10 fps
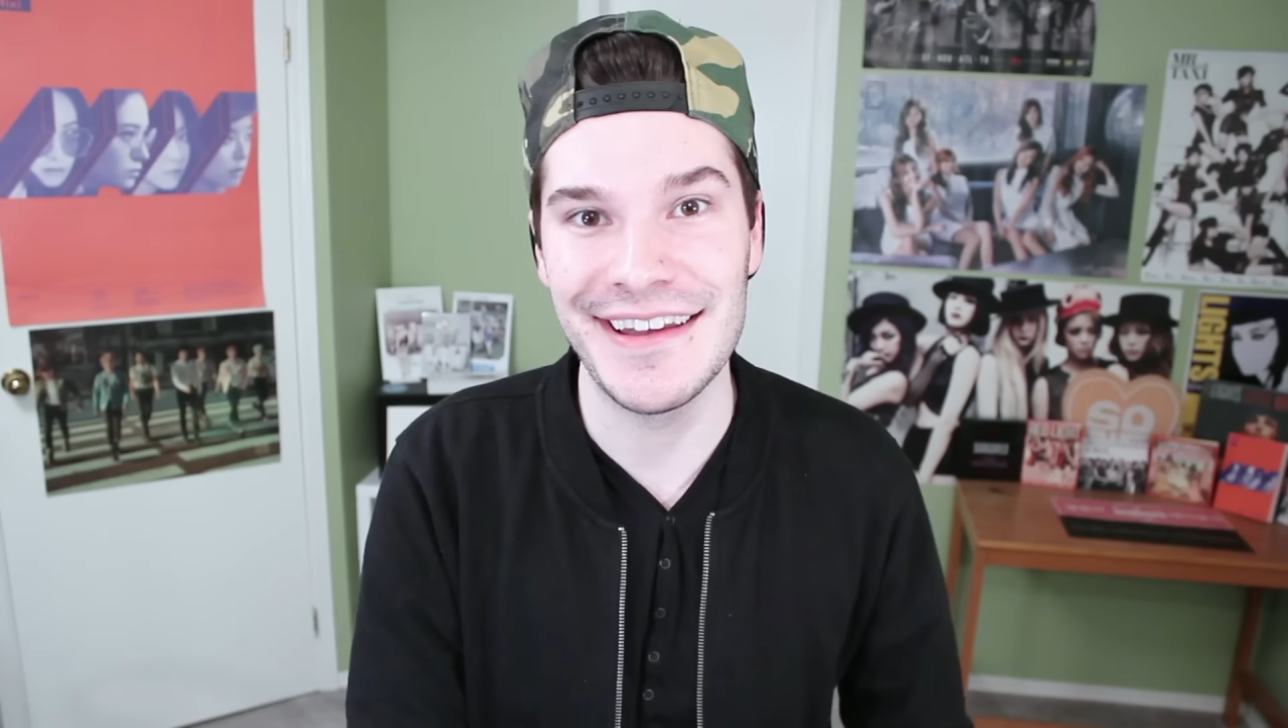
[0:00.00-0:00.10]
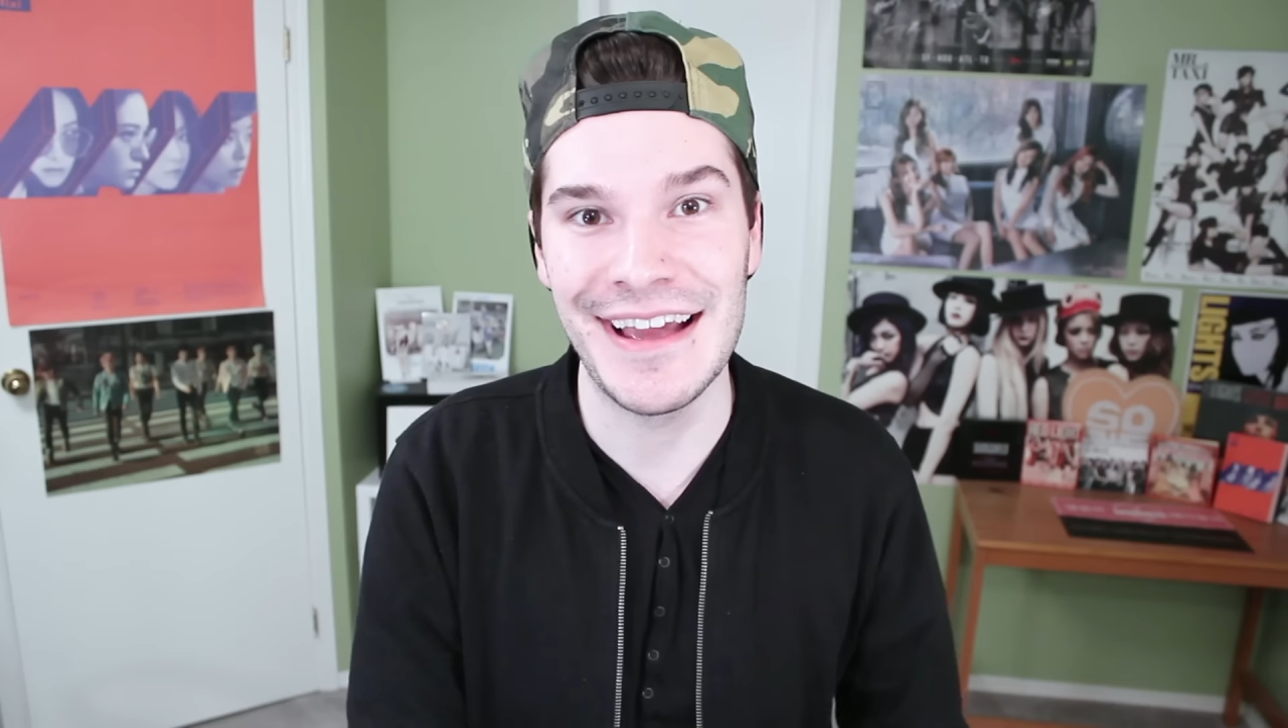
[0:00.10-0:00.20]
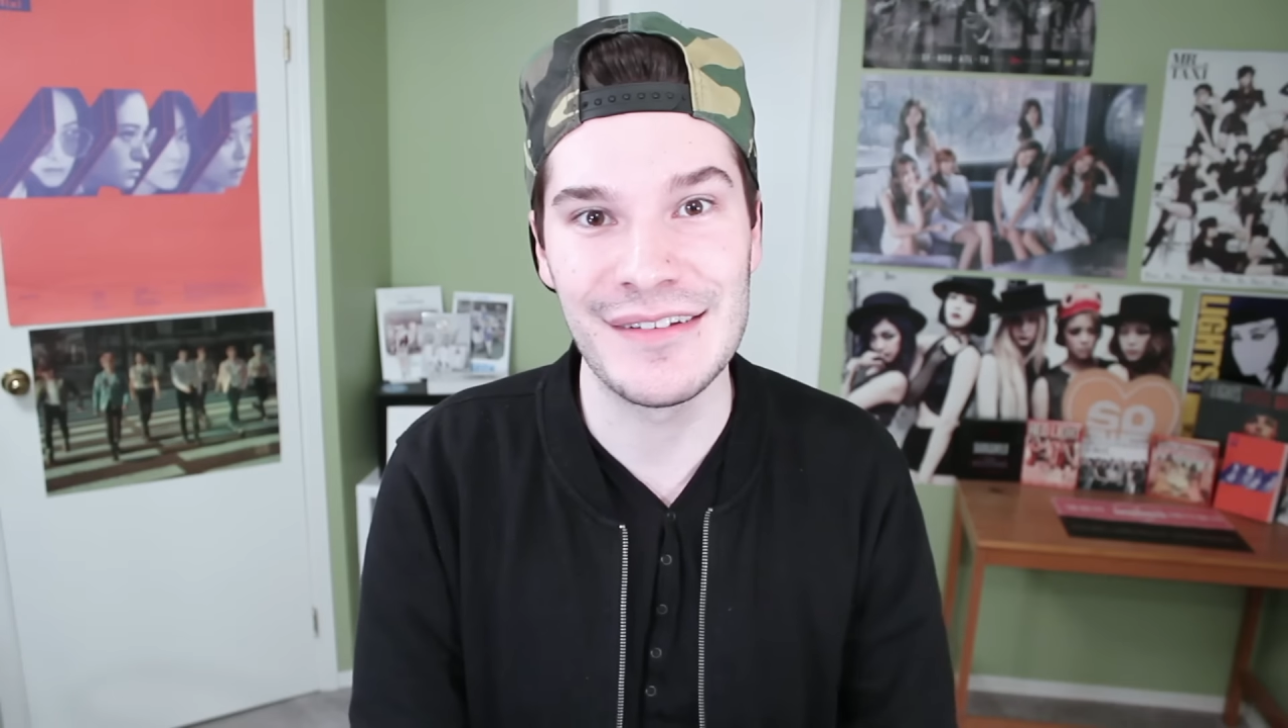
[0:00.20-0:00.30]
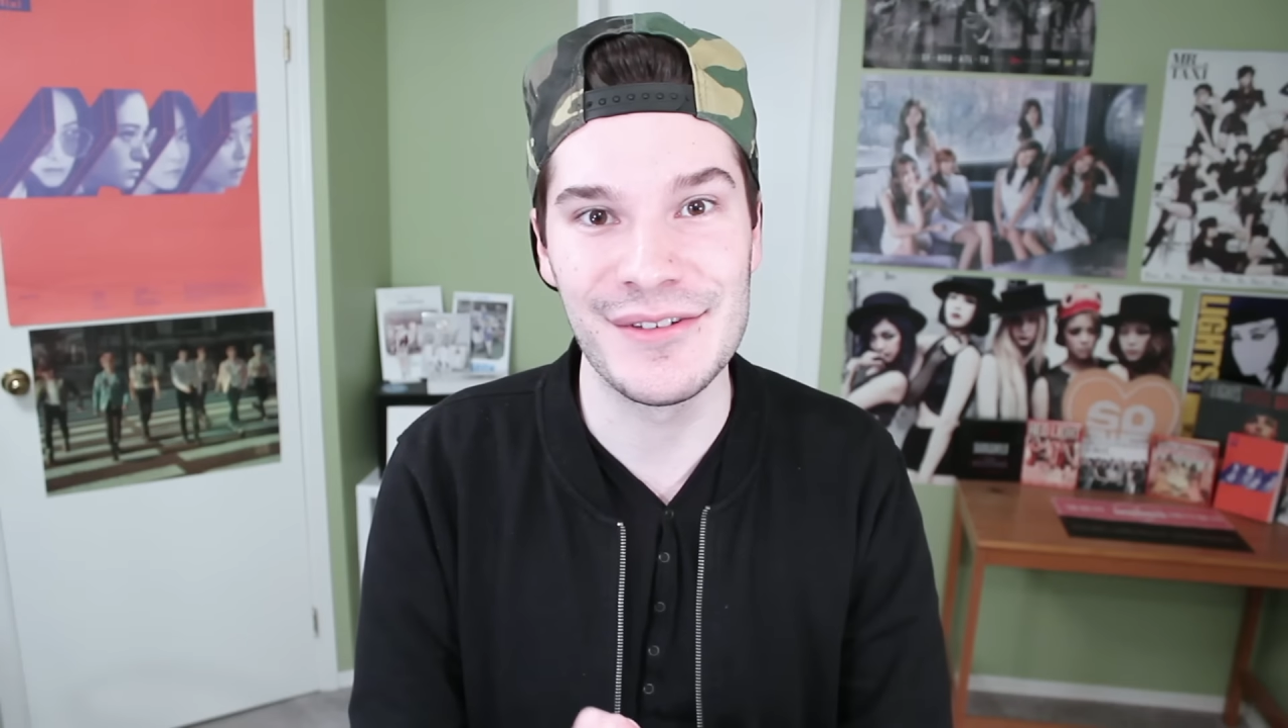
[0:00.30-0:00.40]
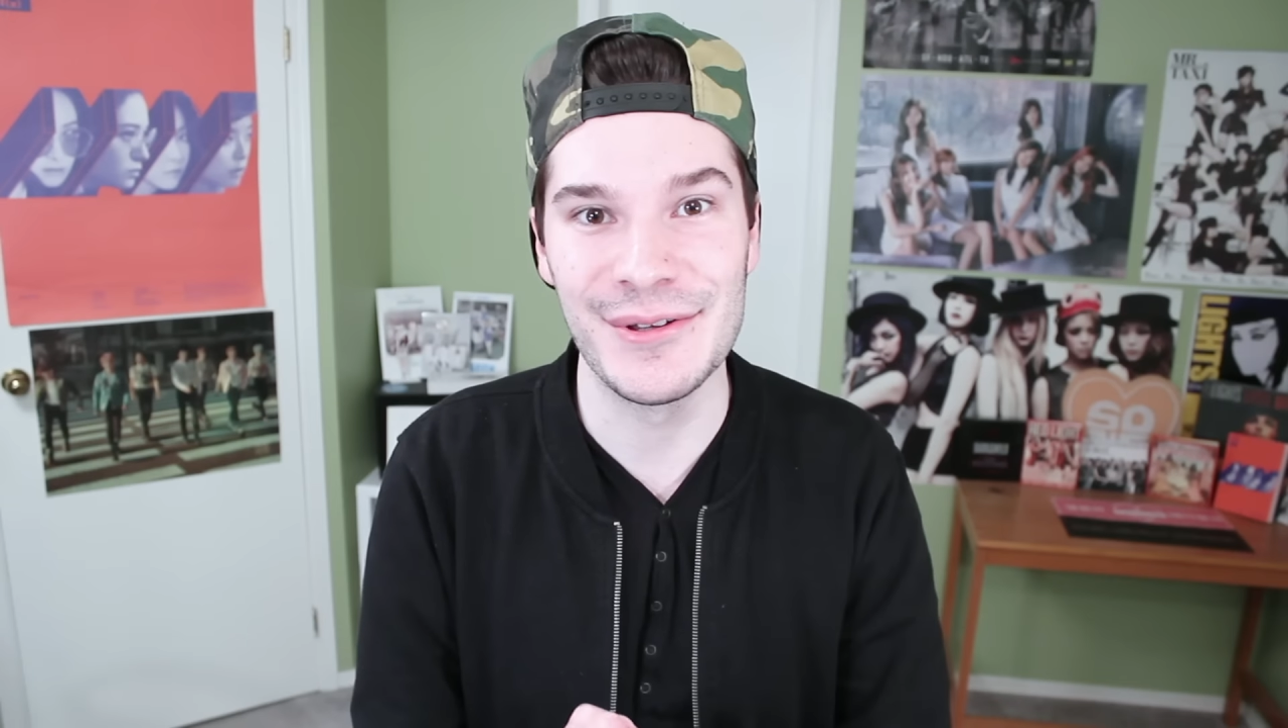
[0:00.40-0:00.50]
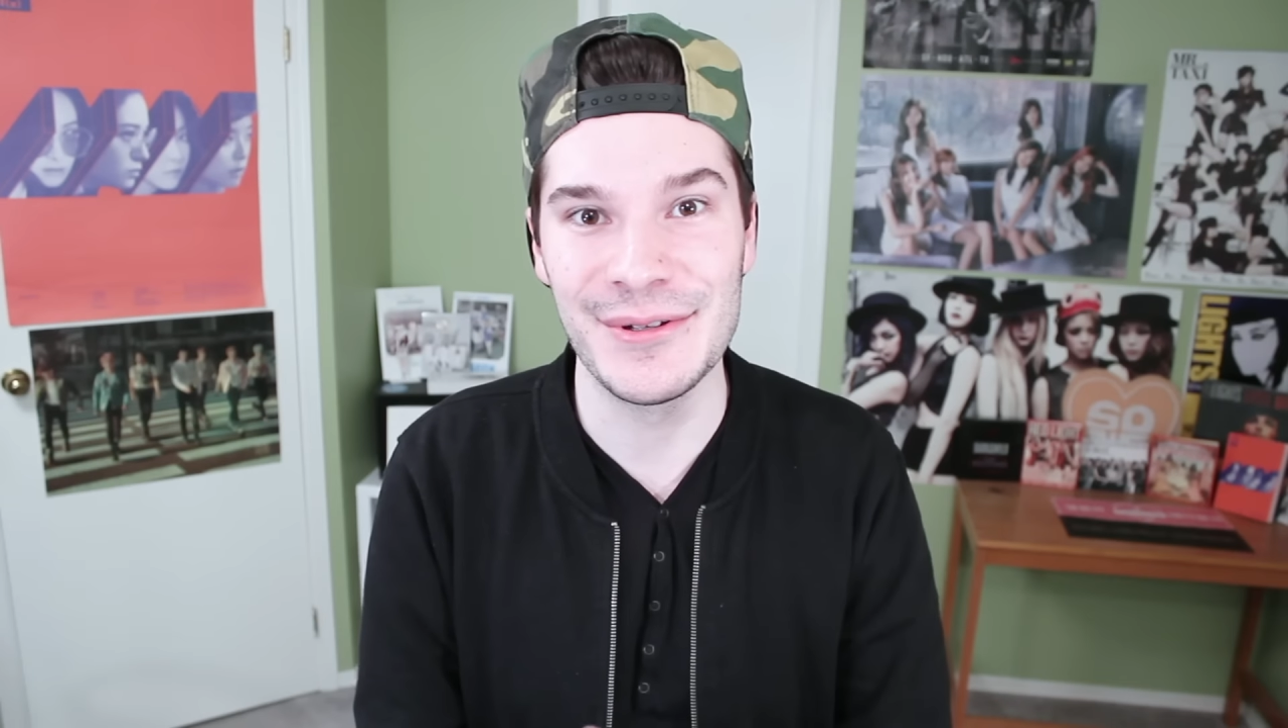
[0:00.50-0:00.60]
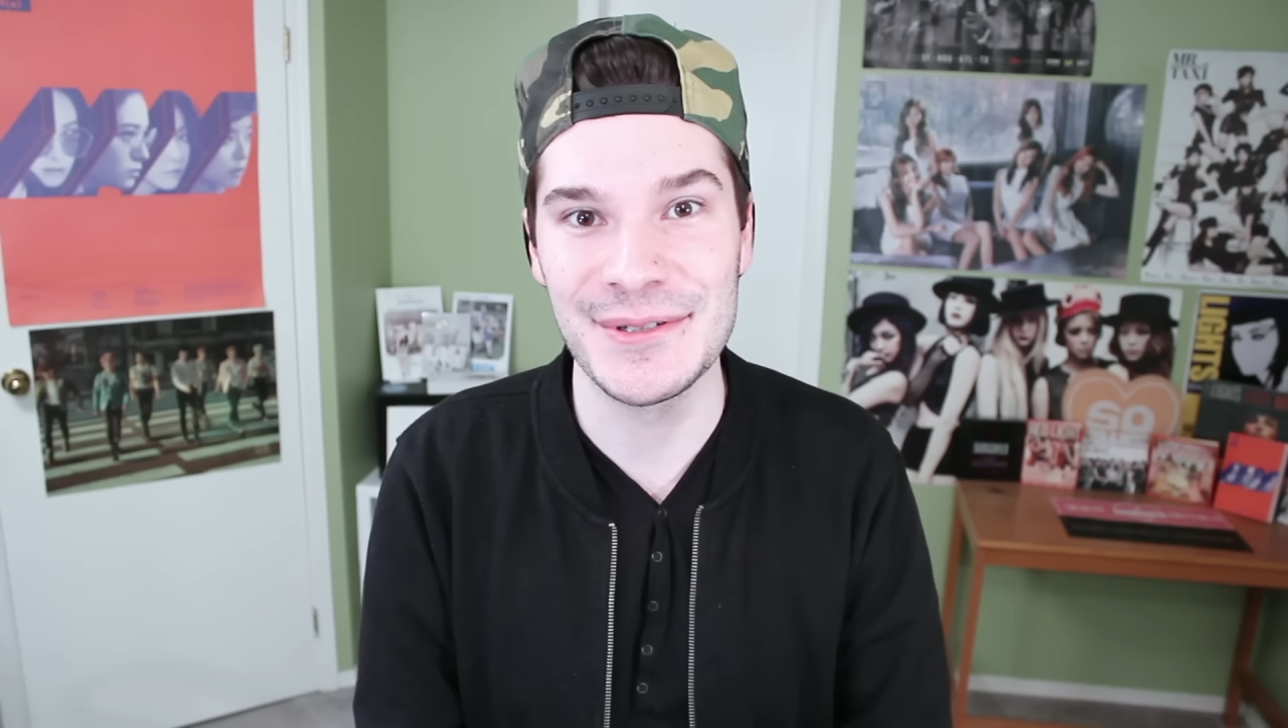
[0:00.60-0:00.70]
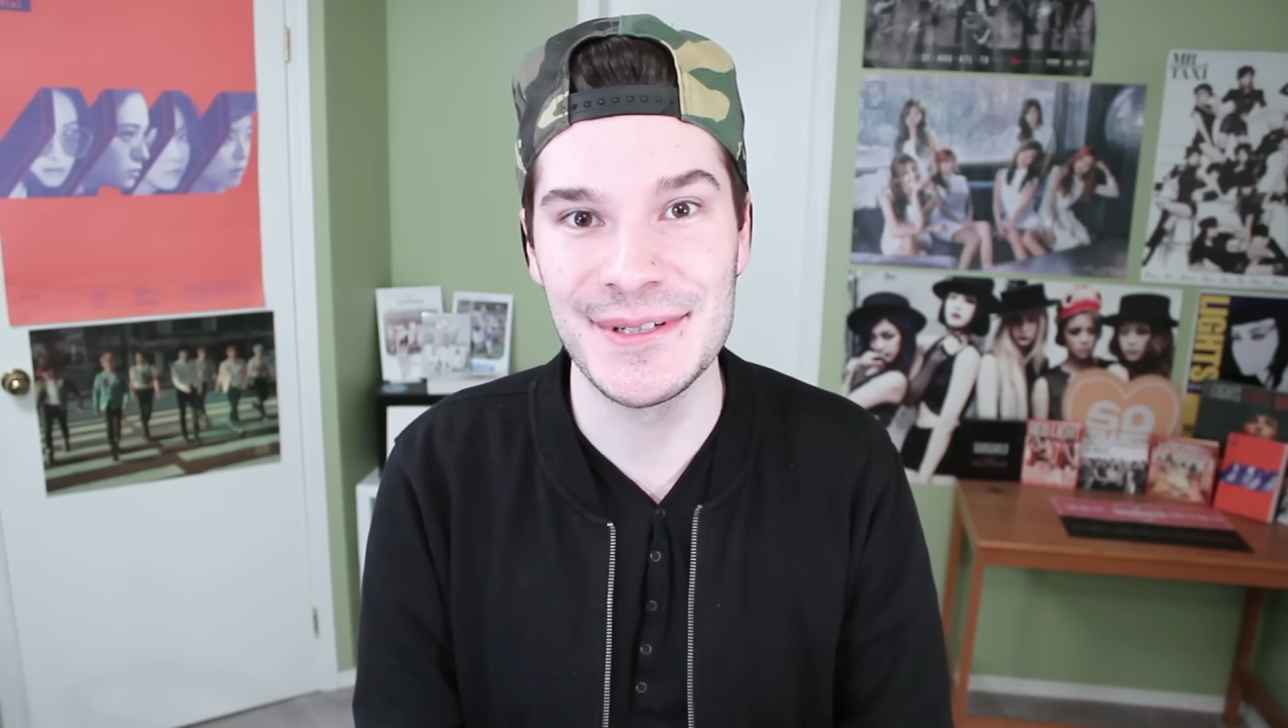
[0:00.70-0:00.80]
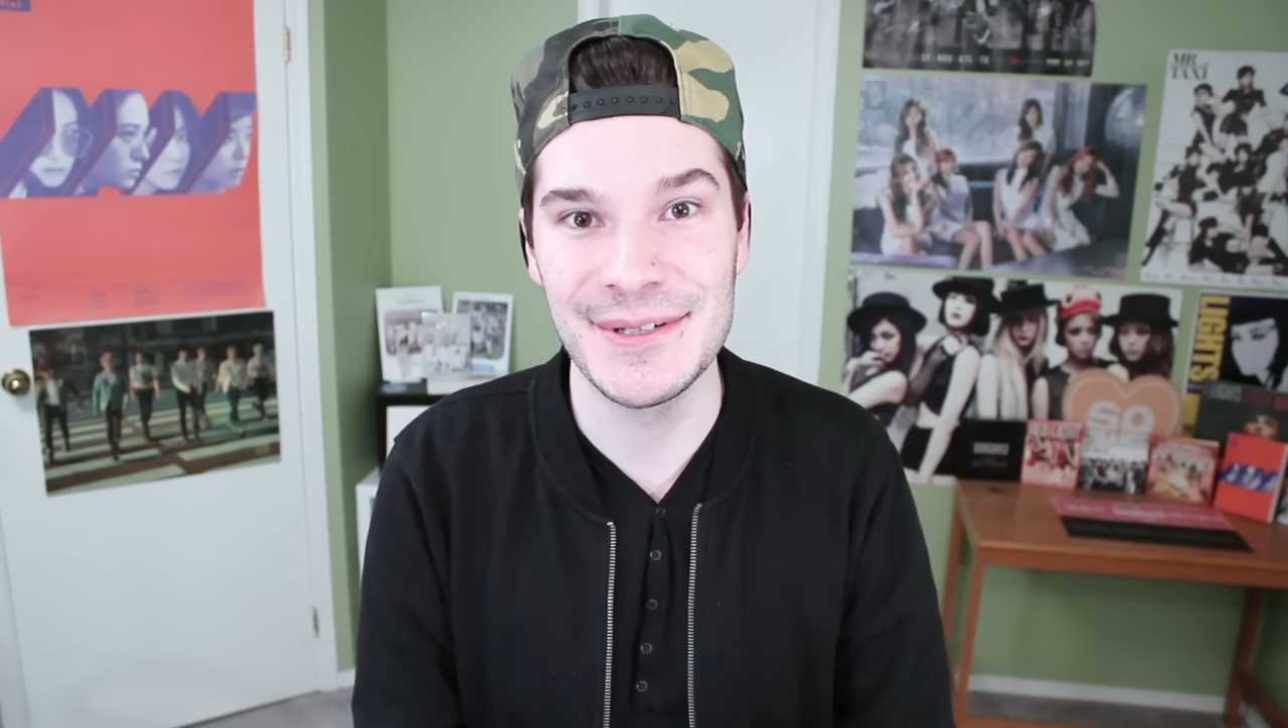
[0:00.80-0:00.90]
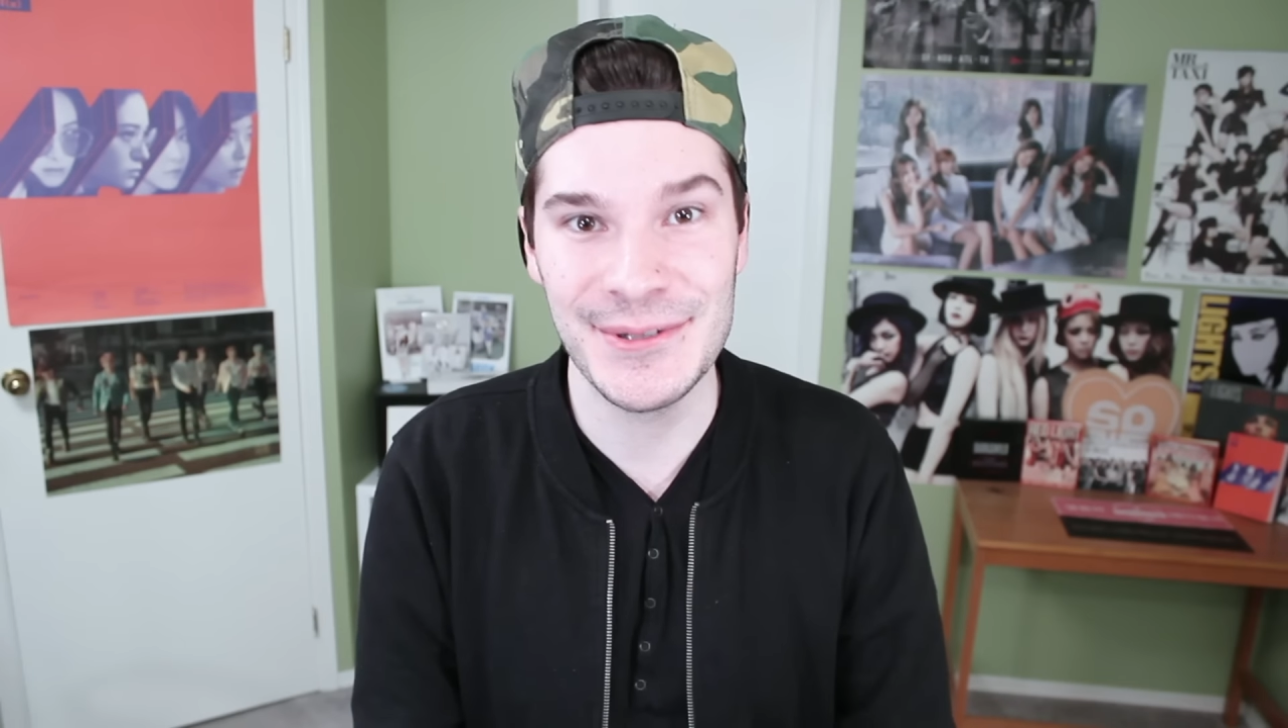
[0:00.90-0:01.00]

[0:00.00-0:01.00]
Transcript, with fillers: Exolution